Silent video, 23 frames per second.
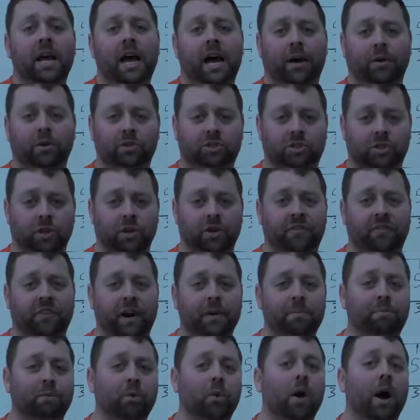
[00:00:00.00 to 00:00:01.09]
our
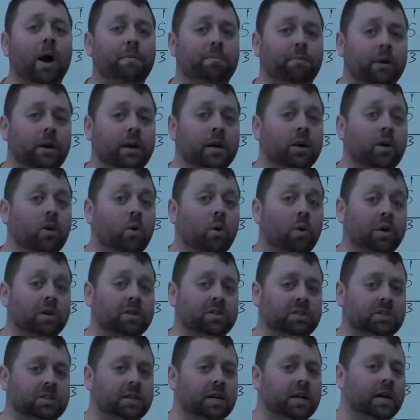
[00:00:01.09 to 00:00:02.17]
certified pool operator
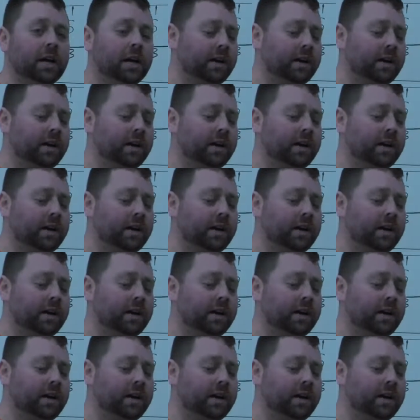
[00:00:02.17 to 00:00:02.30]
course.